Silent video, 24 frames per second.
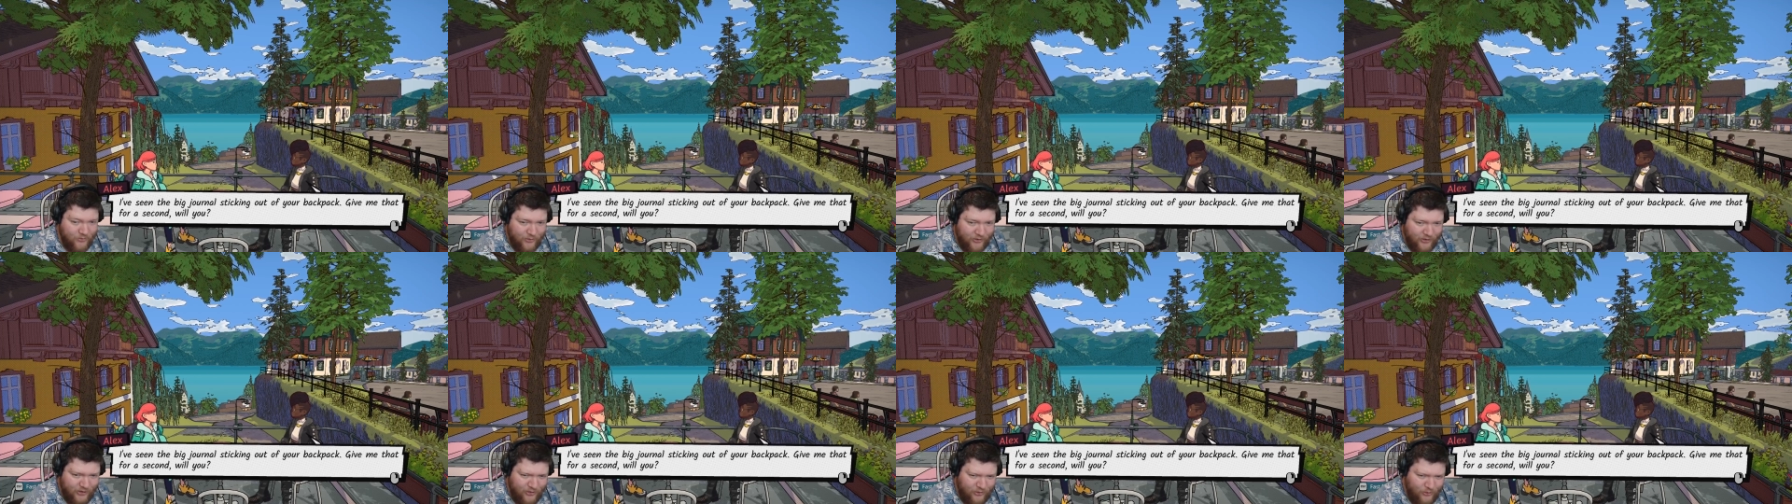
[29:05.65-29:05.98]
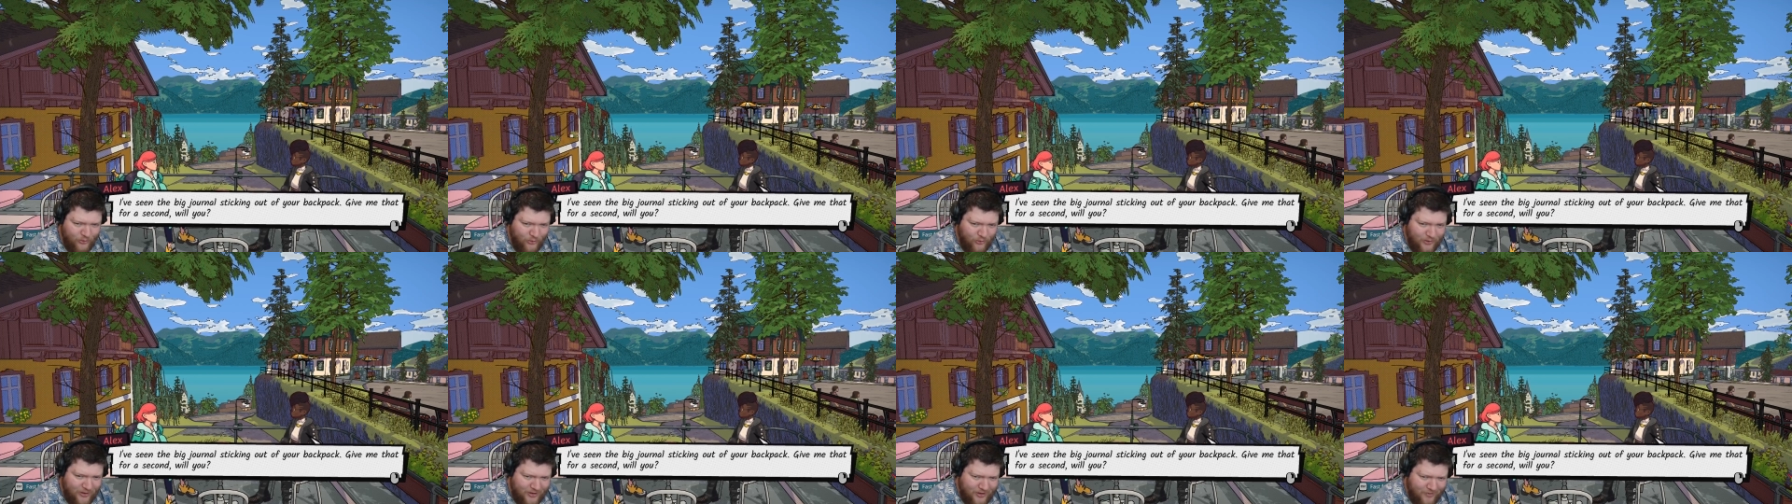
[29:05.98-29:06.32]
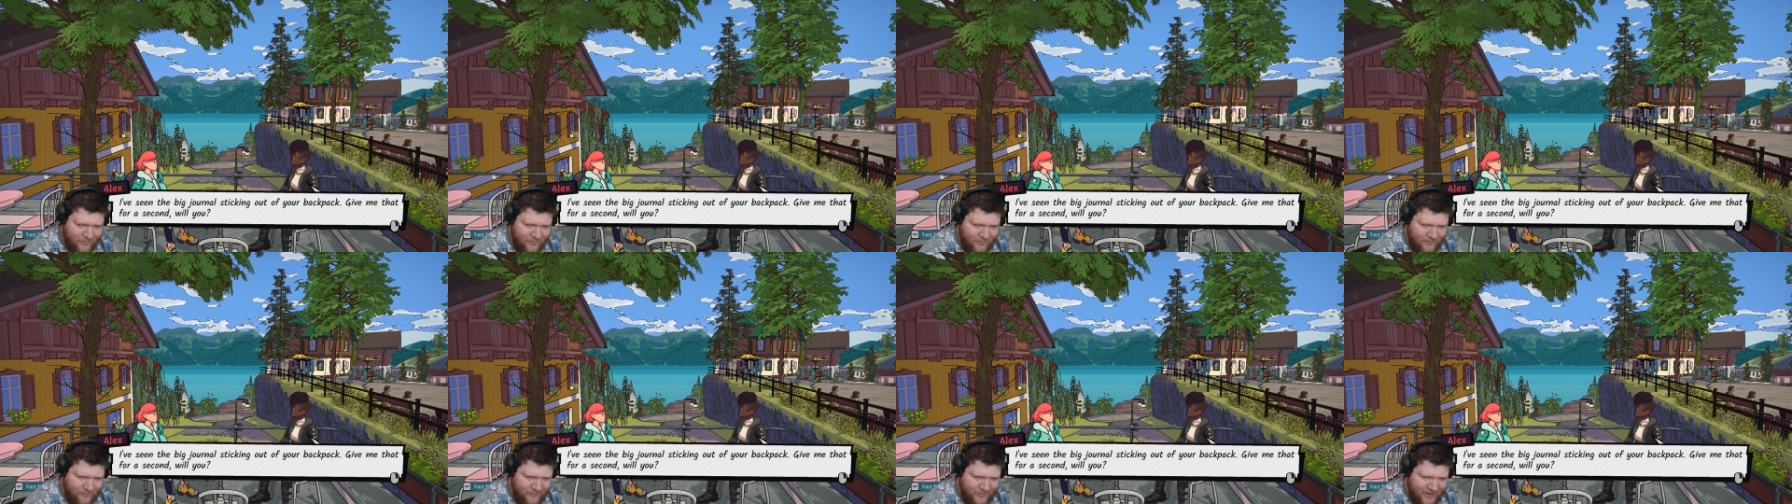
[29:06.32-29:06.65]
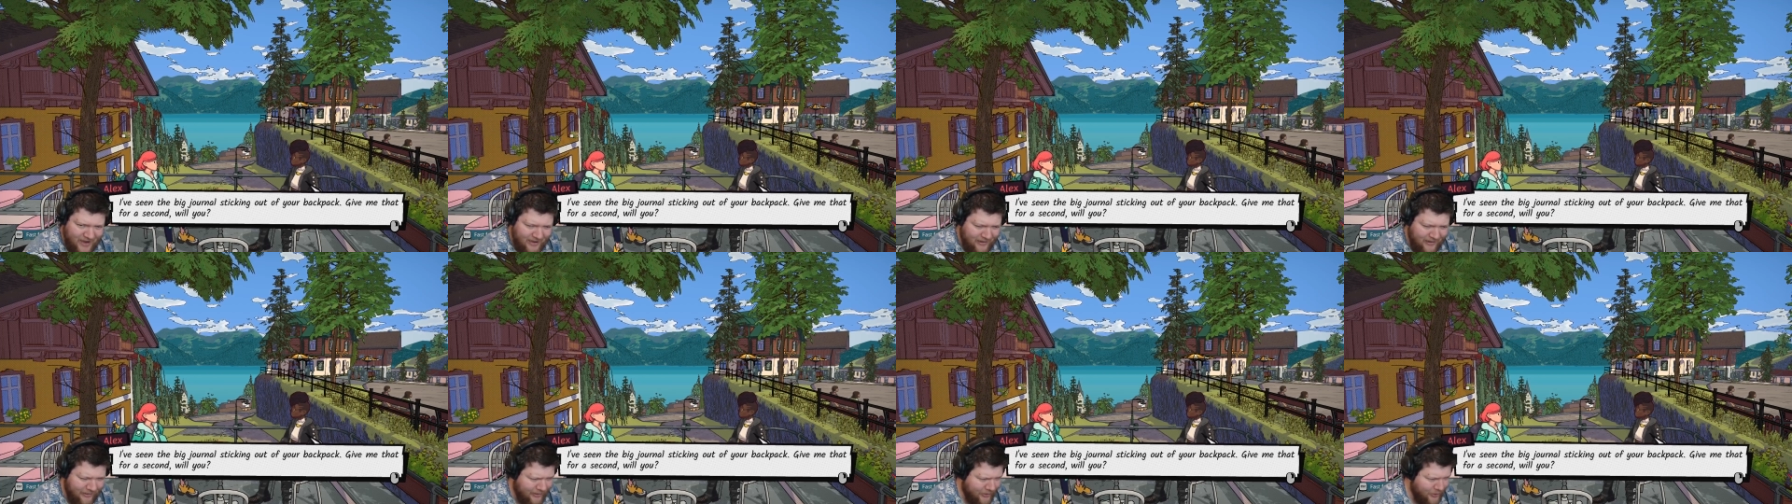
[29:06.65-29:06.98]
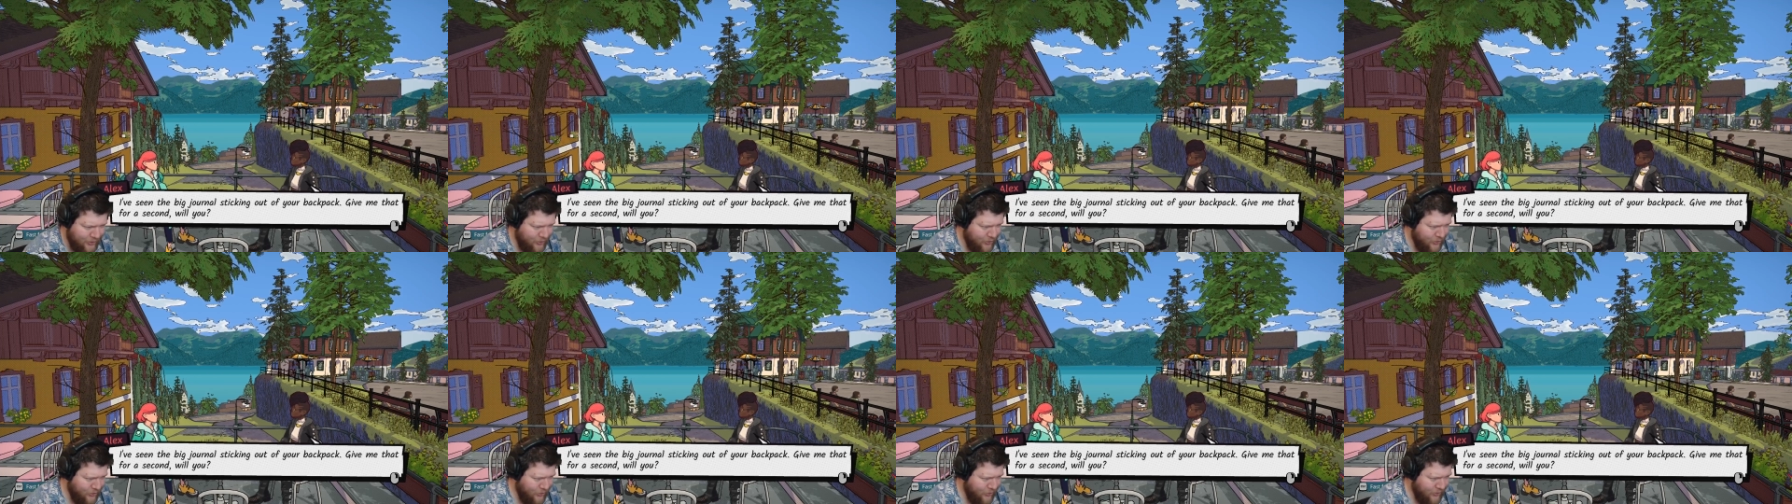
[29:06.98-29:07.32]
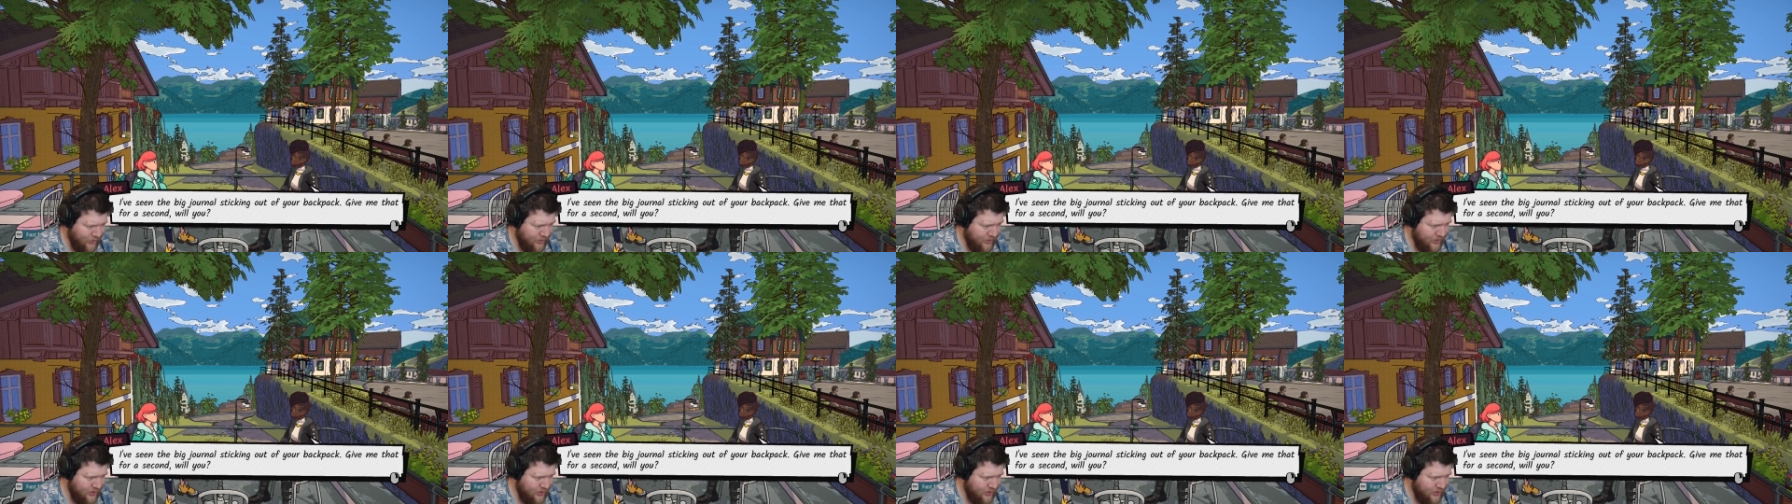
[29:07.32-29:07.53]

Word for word: will you? Um, hello?